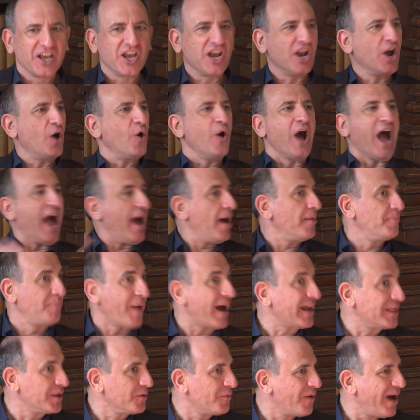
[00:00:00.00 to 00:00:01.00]
You know, and
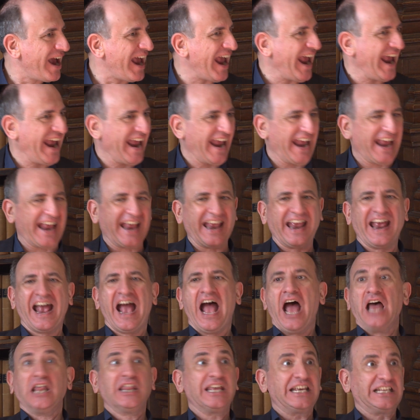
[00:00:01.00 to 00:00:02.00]
by the way,
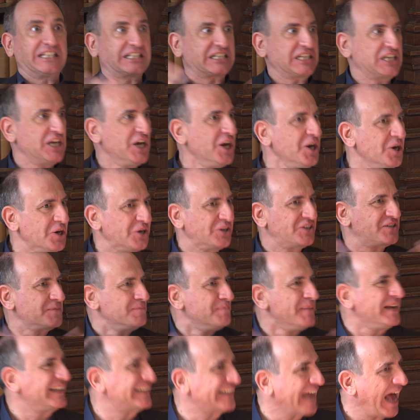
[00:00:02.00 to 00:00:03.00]
these huge
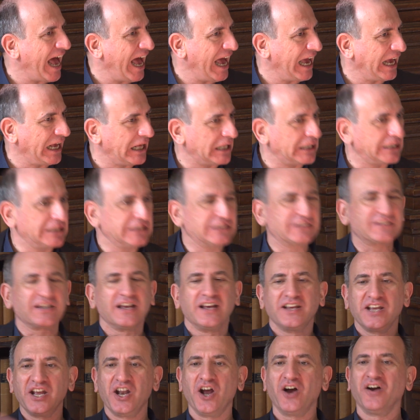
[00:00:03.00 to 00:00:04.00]
missiles,
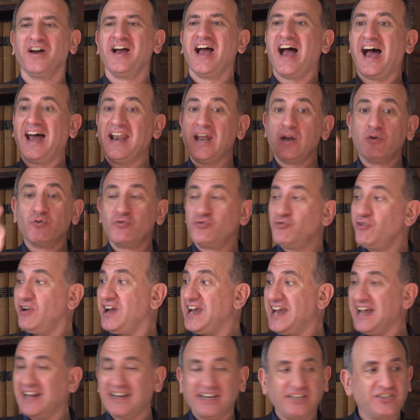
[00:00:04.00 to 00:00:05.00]
you know, and it
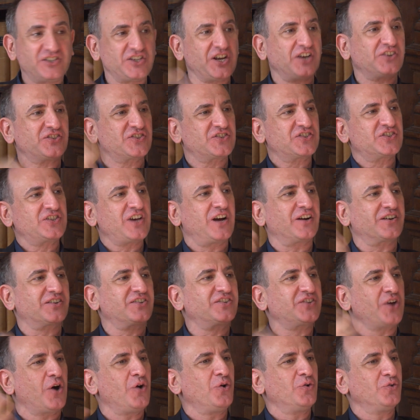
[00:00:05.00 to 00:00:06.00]
really just
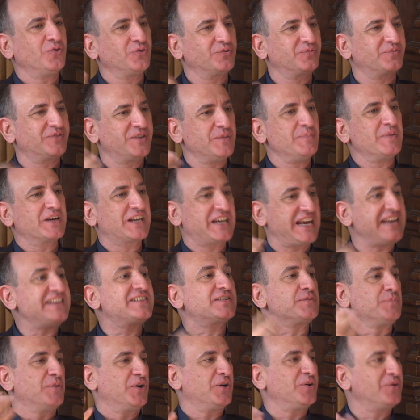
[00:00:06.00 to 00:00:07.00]
sucks all the
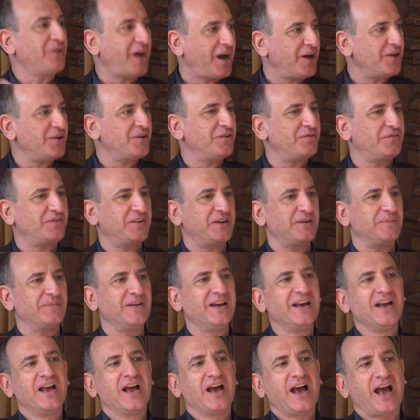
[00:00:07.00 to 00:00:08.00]
machismo out of
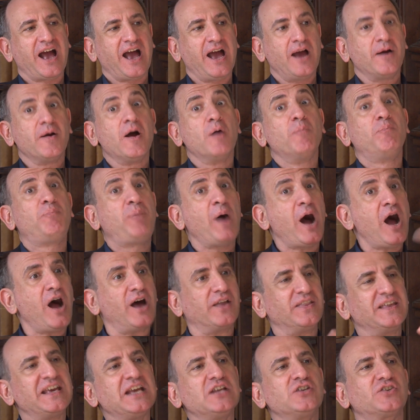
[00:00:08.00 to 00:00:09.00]
him. Uh,
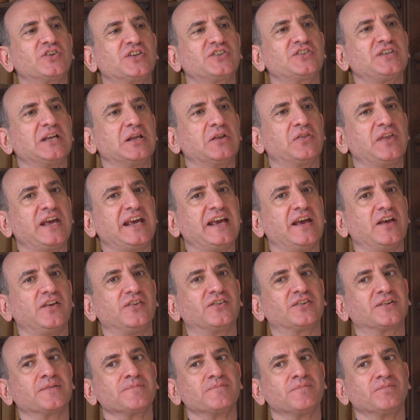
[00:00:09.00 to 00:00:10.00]
but the interesting thing
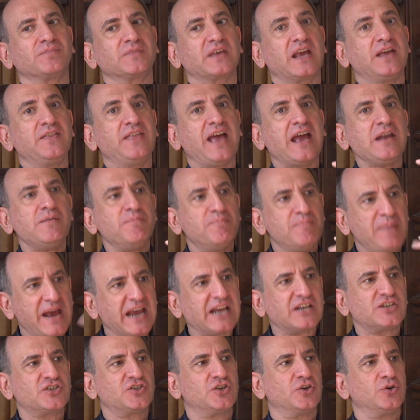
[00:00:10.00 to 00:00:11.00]
is, it then
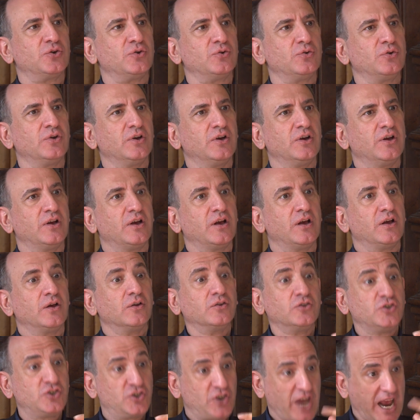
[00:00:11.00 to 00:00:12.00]
makes you
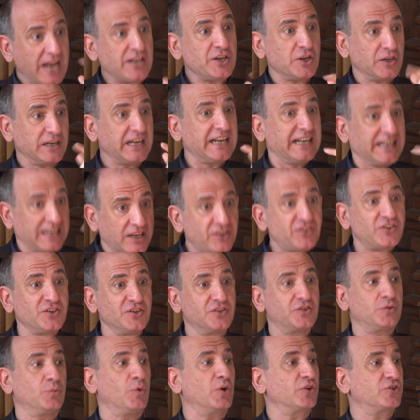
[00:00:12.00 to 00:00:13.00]
genuinely
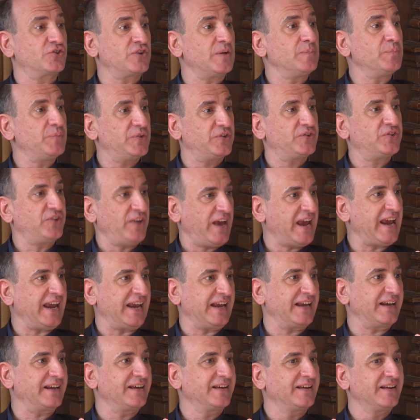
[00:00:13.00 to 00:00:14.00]
listen to what Trump is
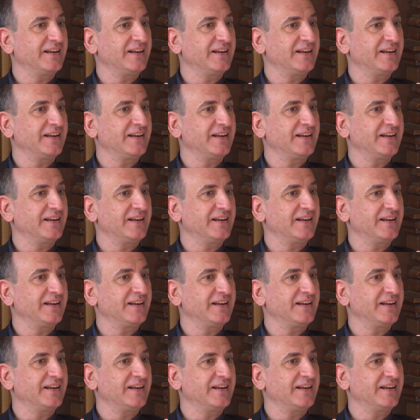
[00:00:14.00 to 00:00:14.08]
saying,